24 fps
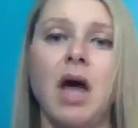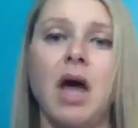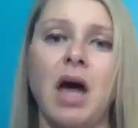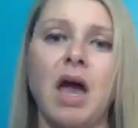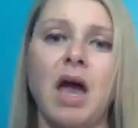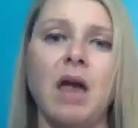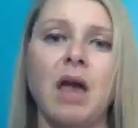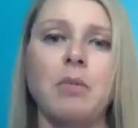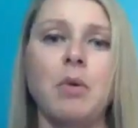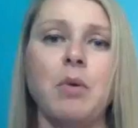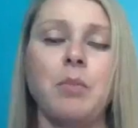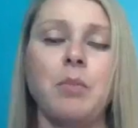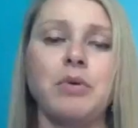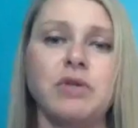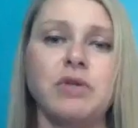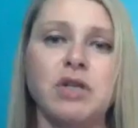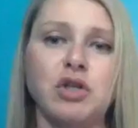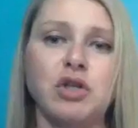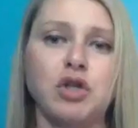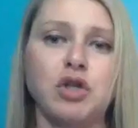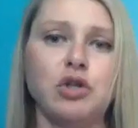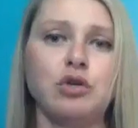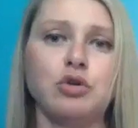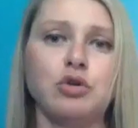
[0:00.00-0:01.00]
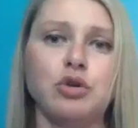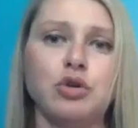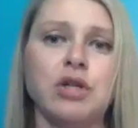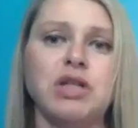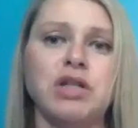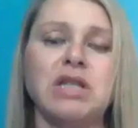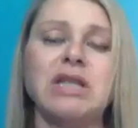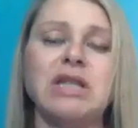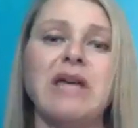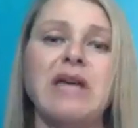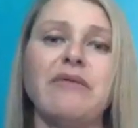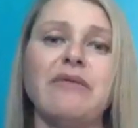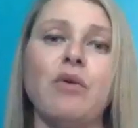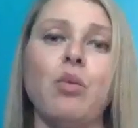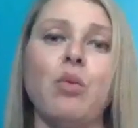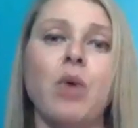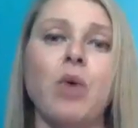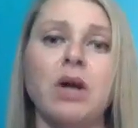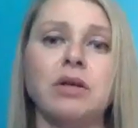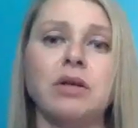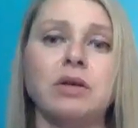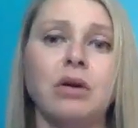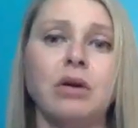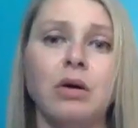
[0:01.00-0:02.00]
I am a precision nutrition level
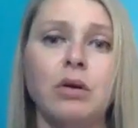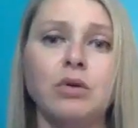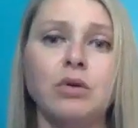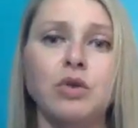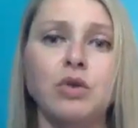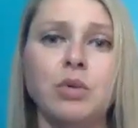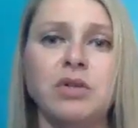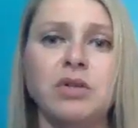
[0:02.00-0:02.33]
1 coach,